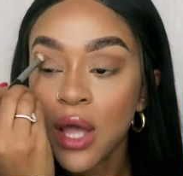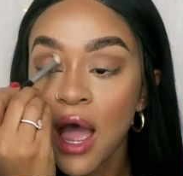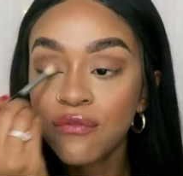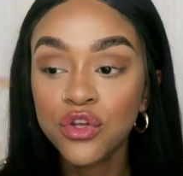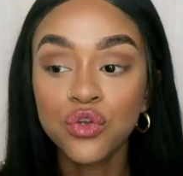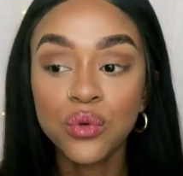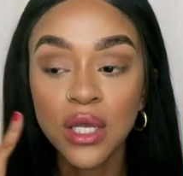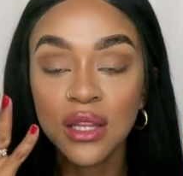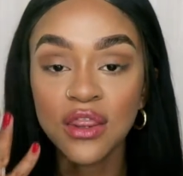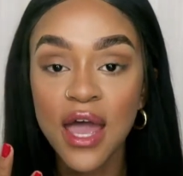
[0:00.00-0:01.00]
after you
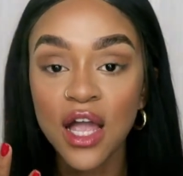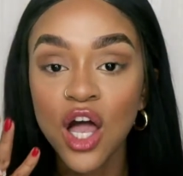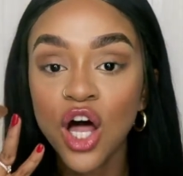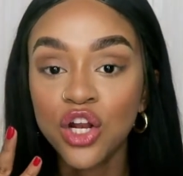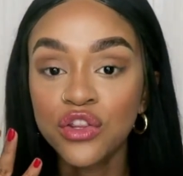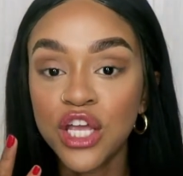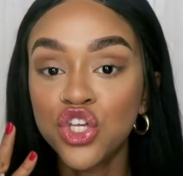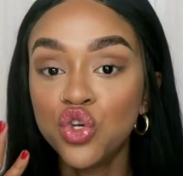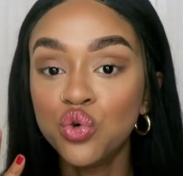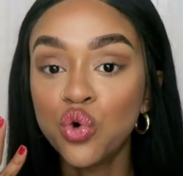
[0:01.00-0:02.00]
get that color
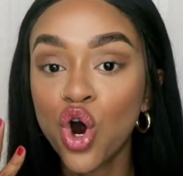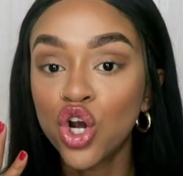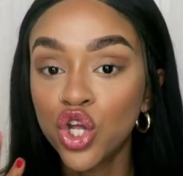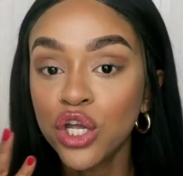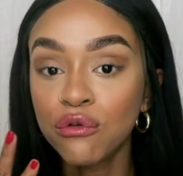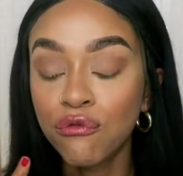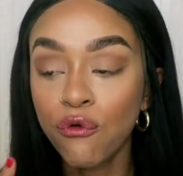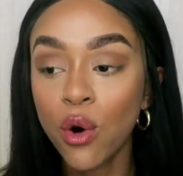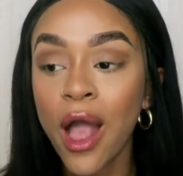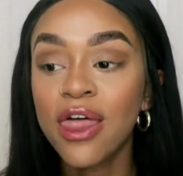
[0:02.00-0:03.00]
that you are looking
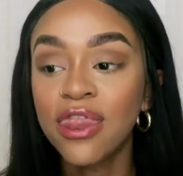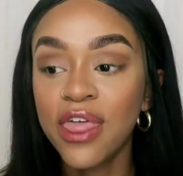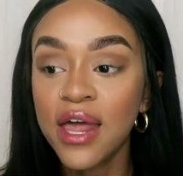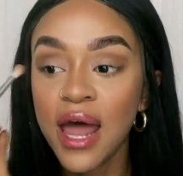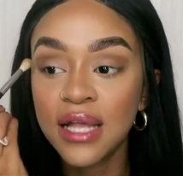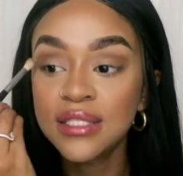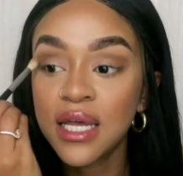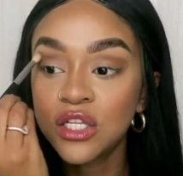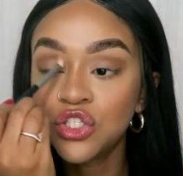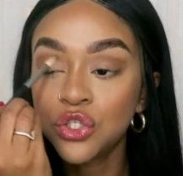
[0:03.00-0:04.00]
for, then I
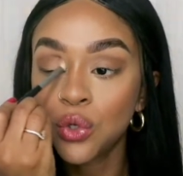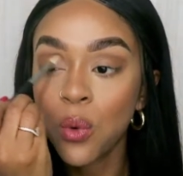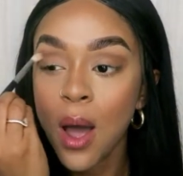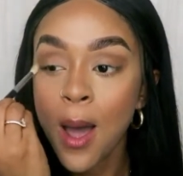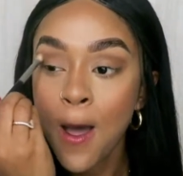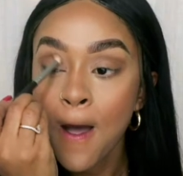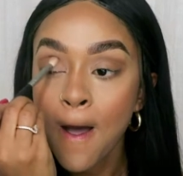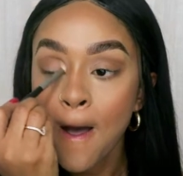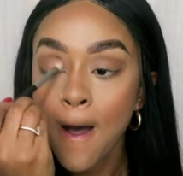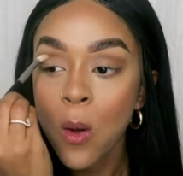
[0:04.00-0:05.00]
tend to
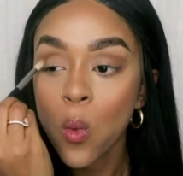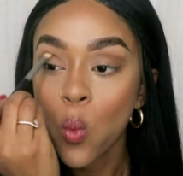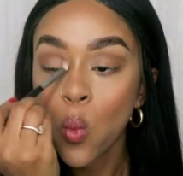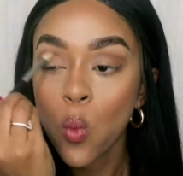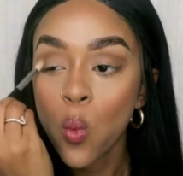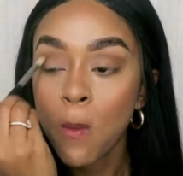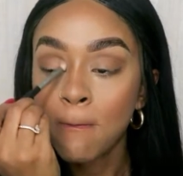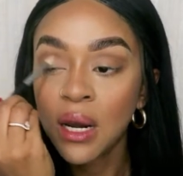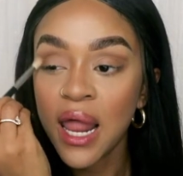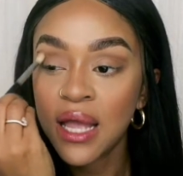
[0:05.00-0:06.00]

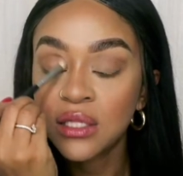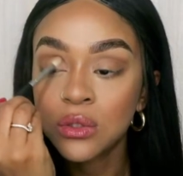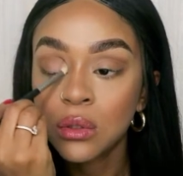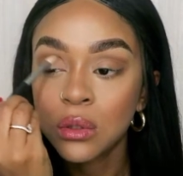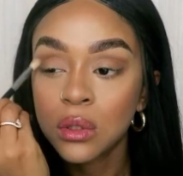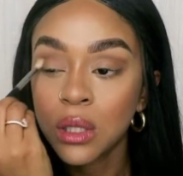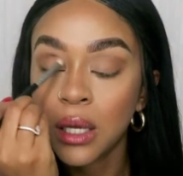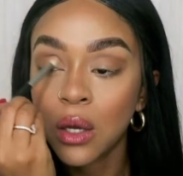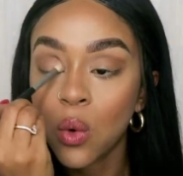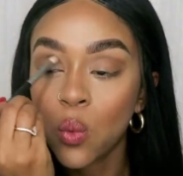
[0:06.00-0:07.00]
blend
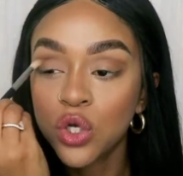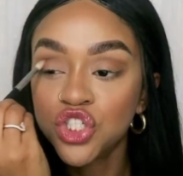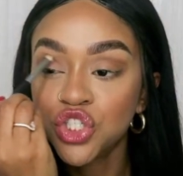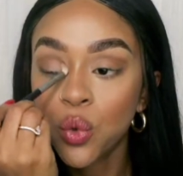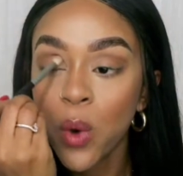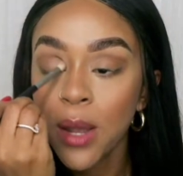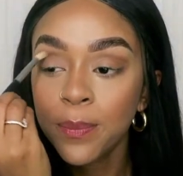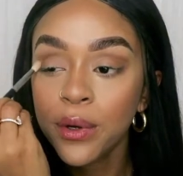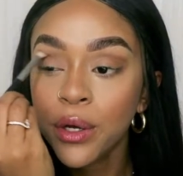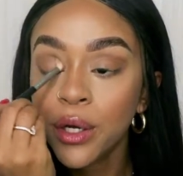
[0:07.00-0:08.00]
like windshield
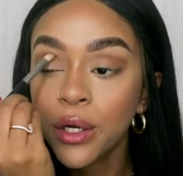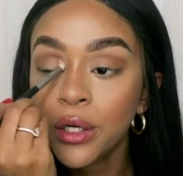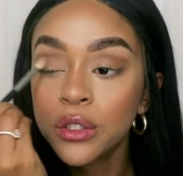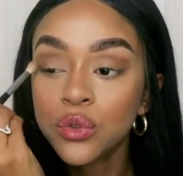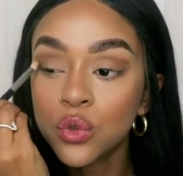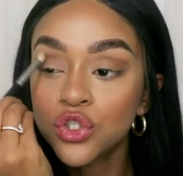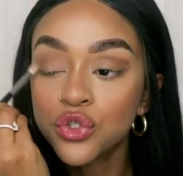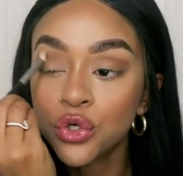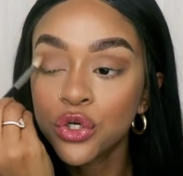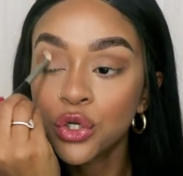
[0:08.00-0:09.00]
wipers or
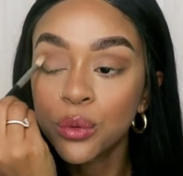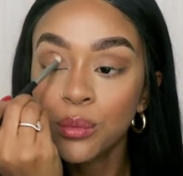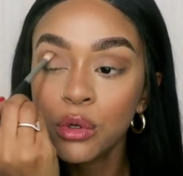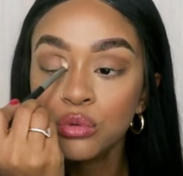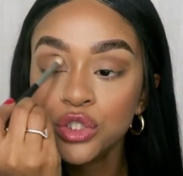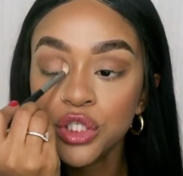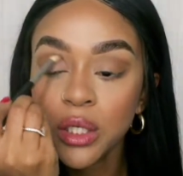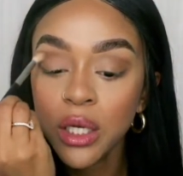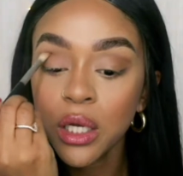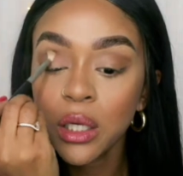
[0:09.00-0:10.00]
circular
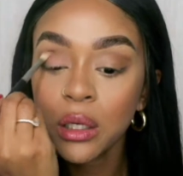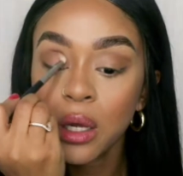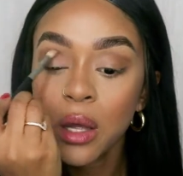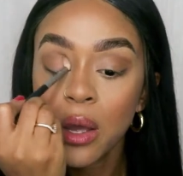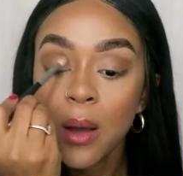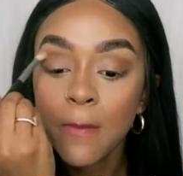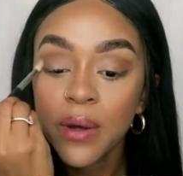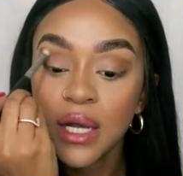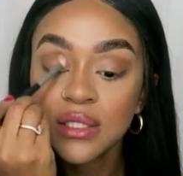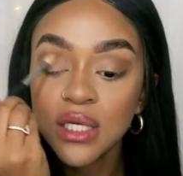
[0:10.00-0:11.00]
motion,
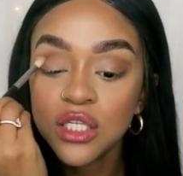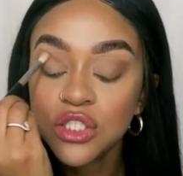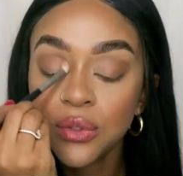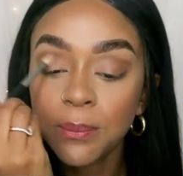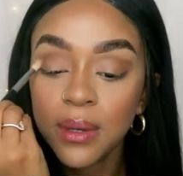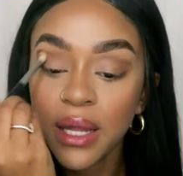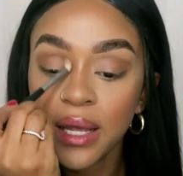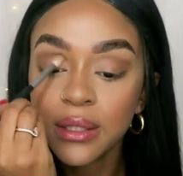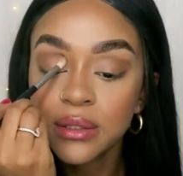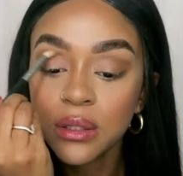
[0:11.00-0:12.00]
but I tend to
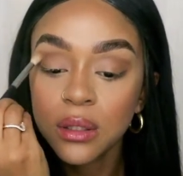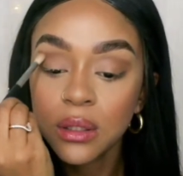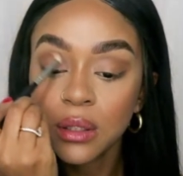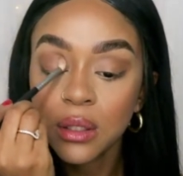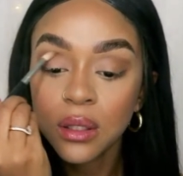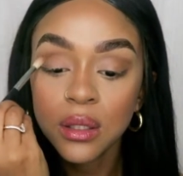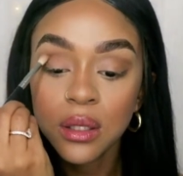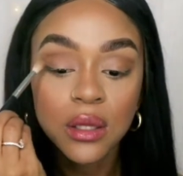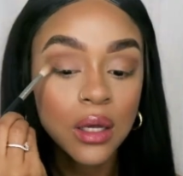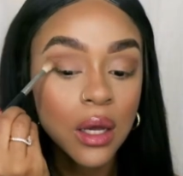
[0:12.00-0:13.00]
blend
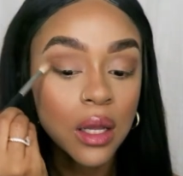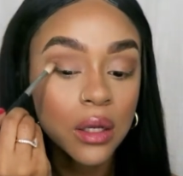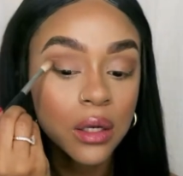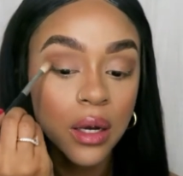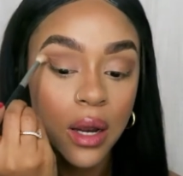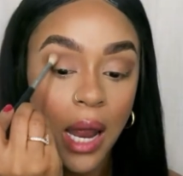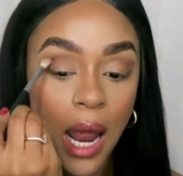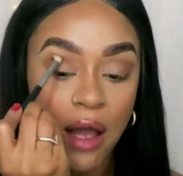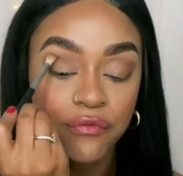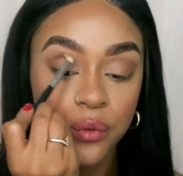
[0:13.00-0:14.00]
the color
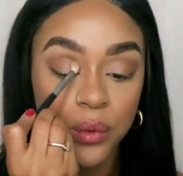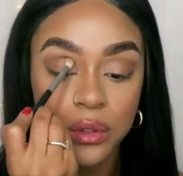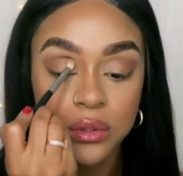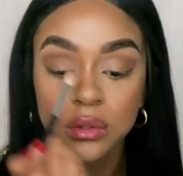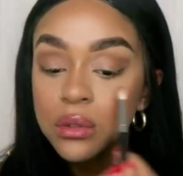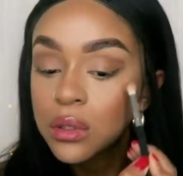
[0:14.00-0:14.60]
afterwards.